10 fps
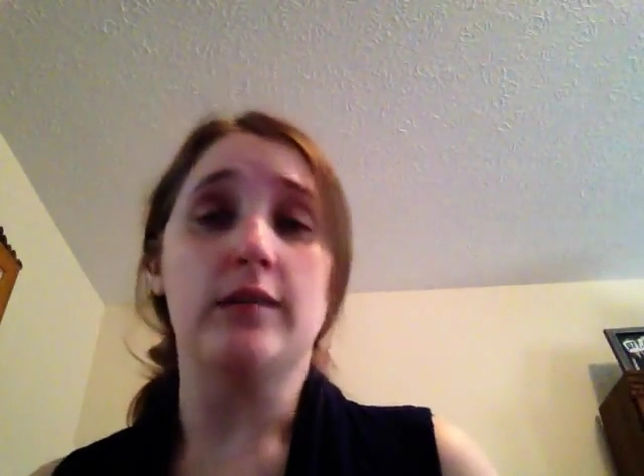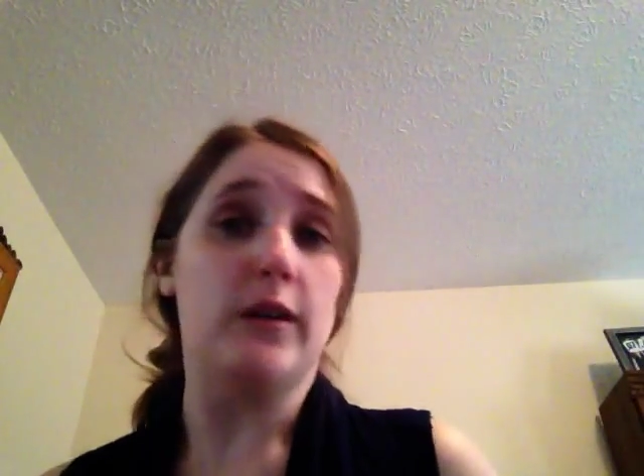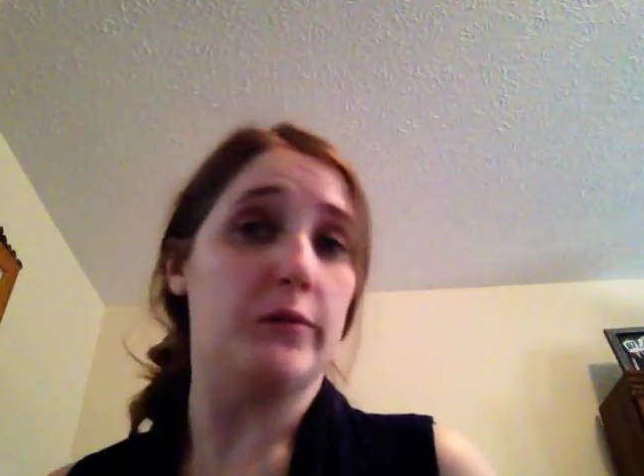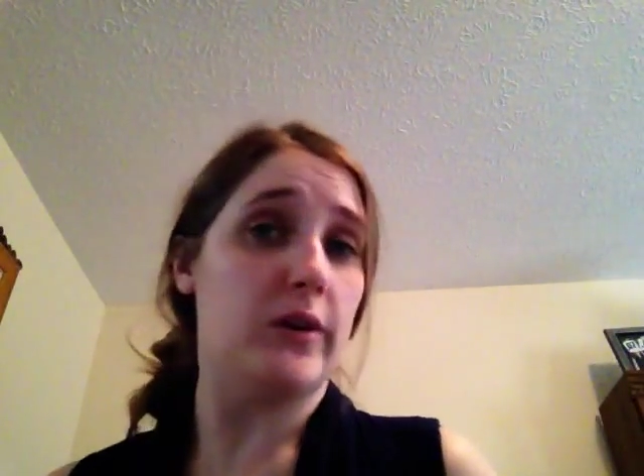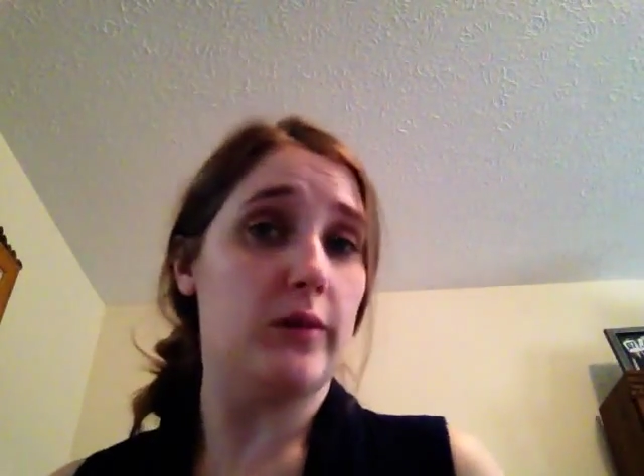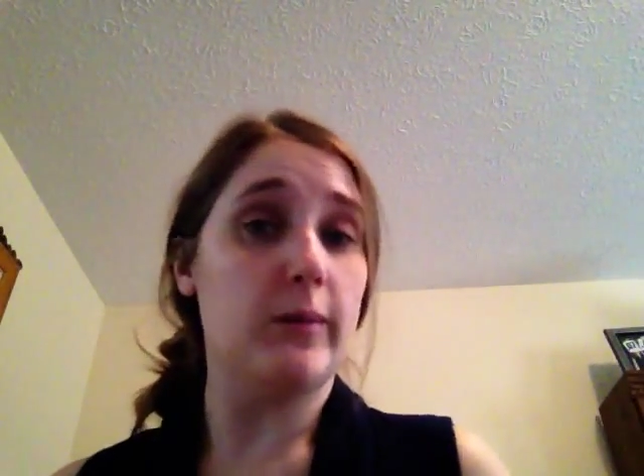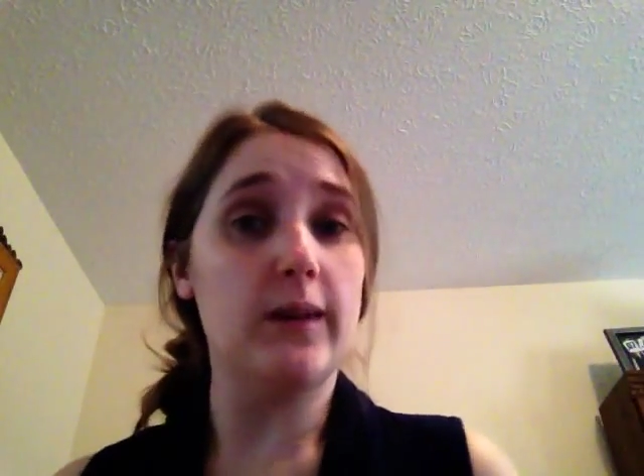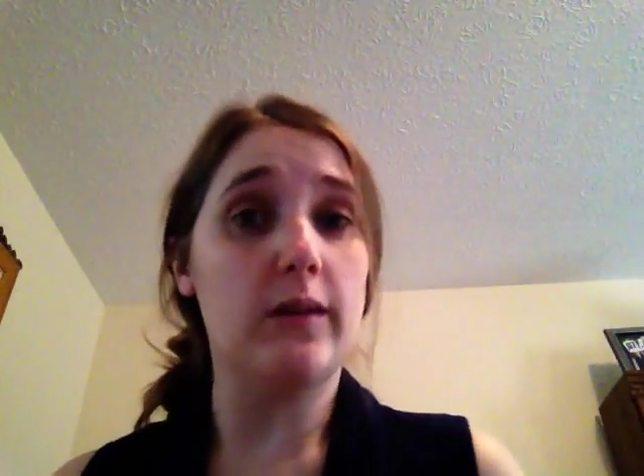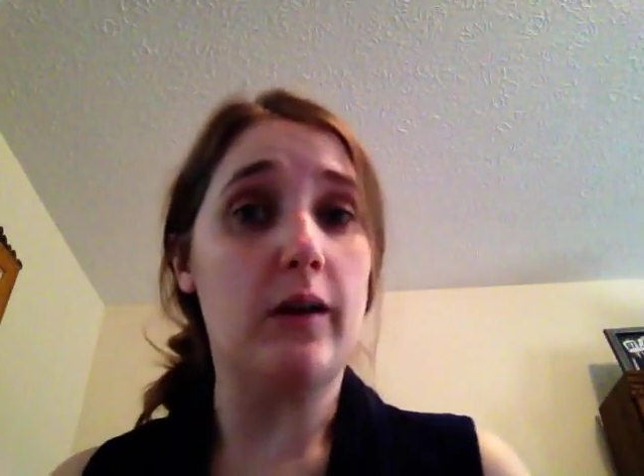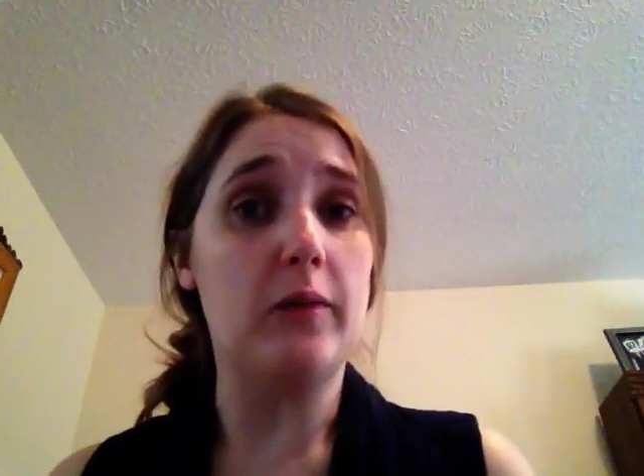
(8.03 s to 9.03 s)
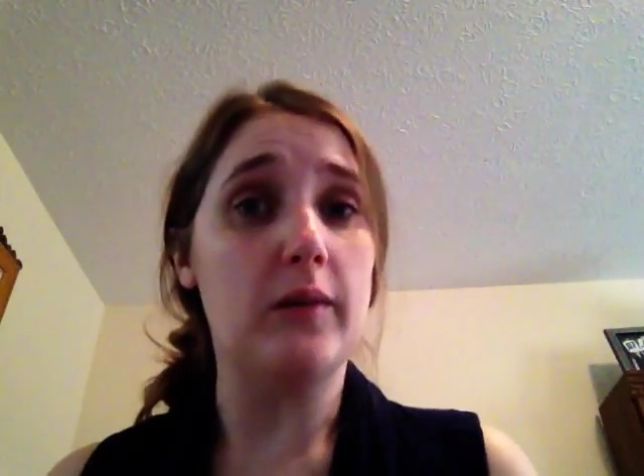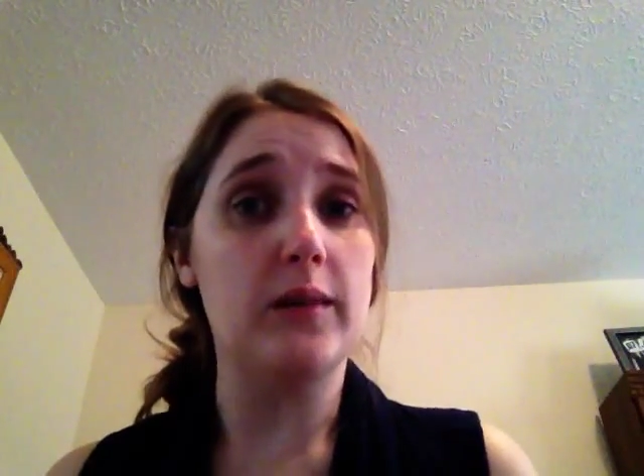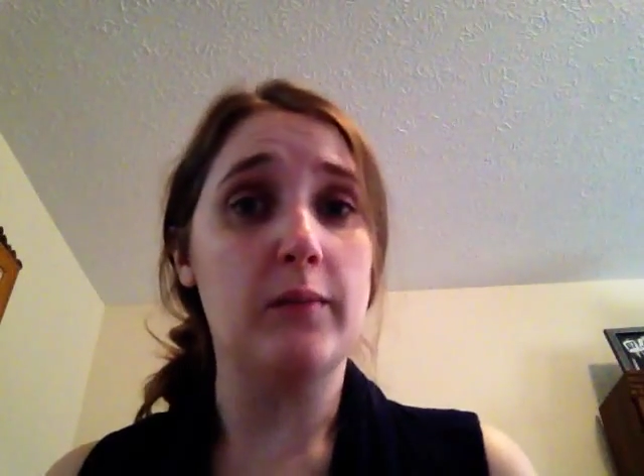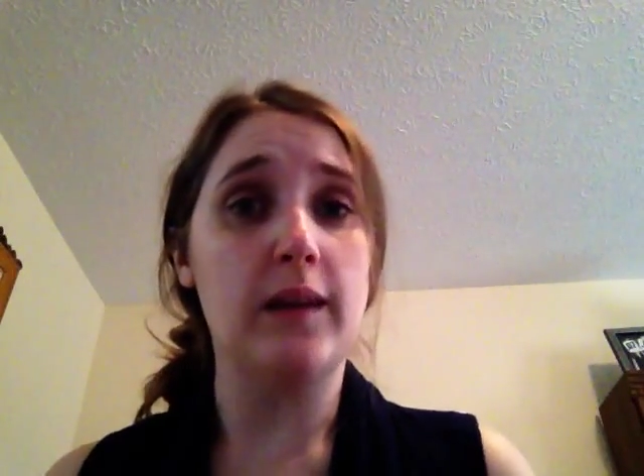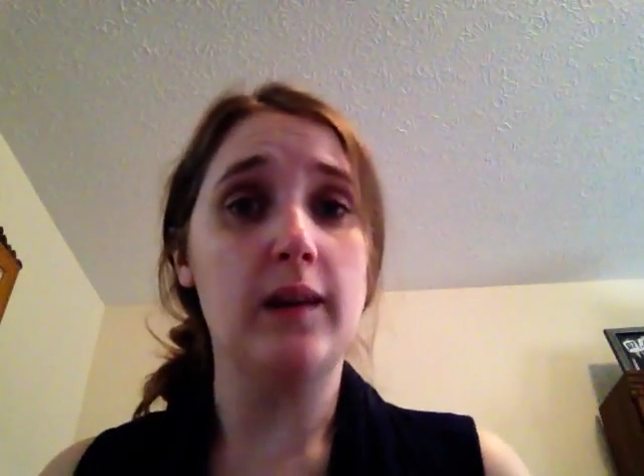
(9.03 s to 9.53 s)
Now if you're going to read along
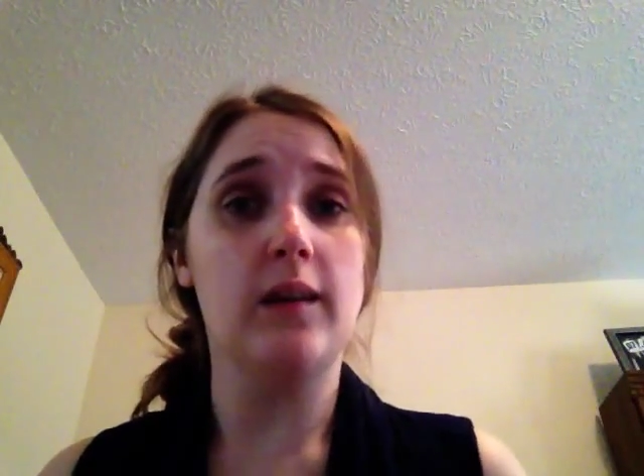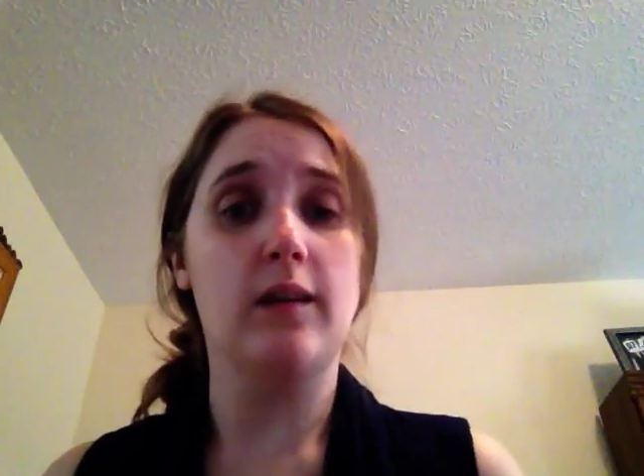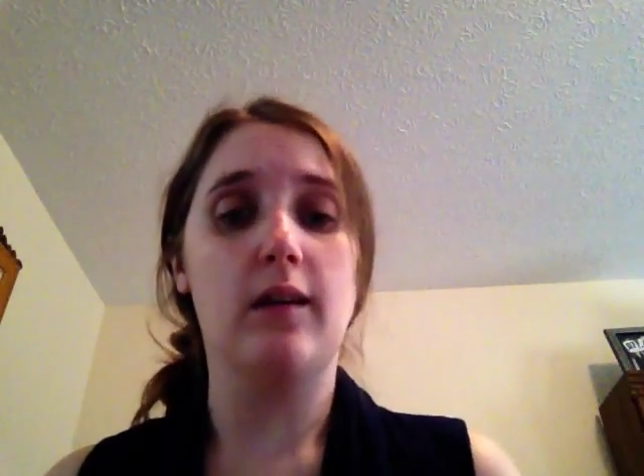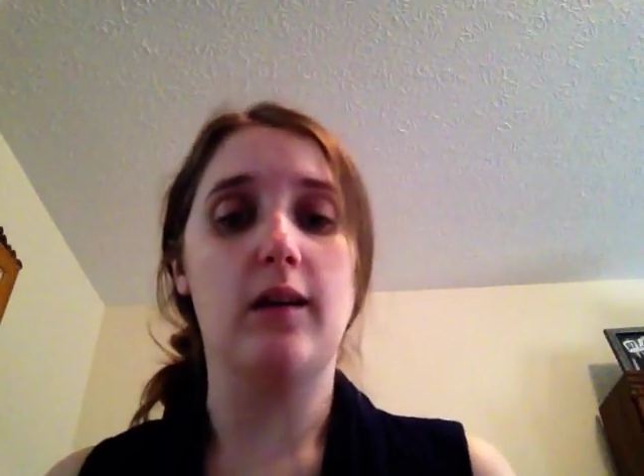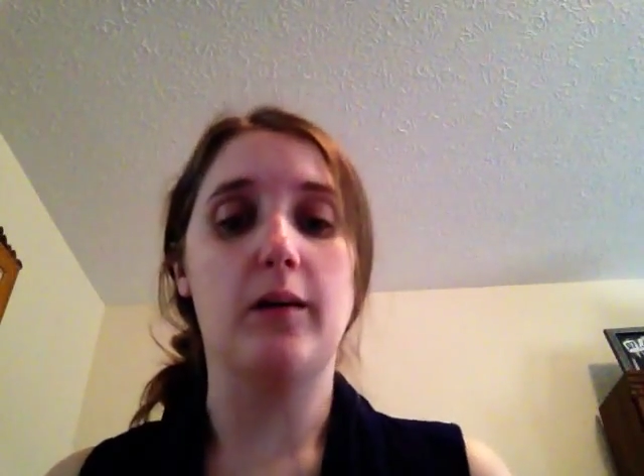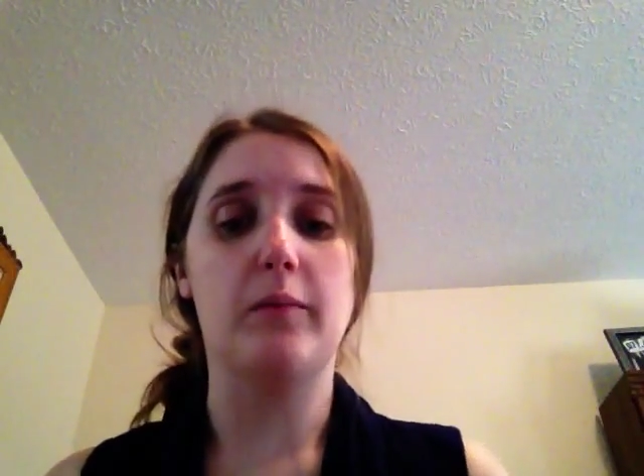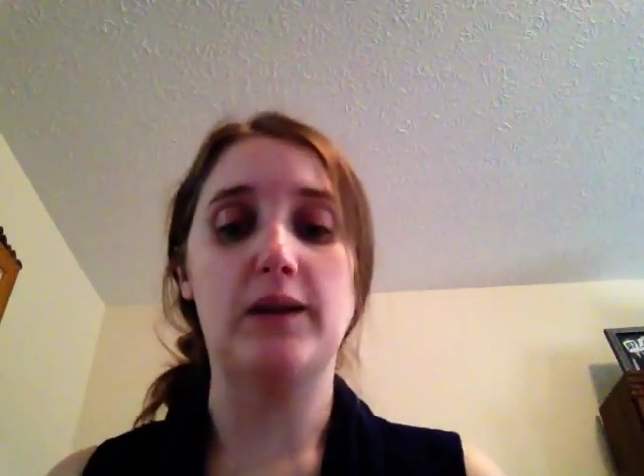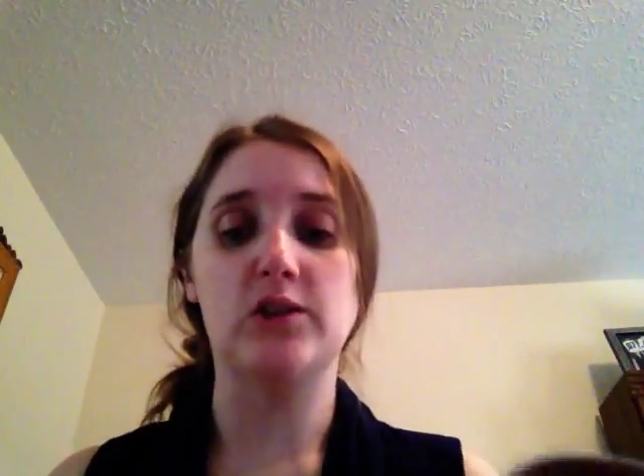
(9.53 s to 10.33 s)
with me, make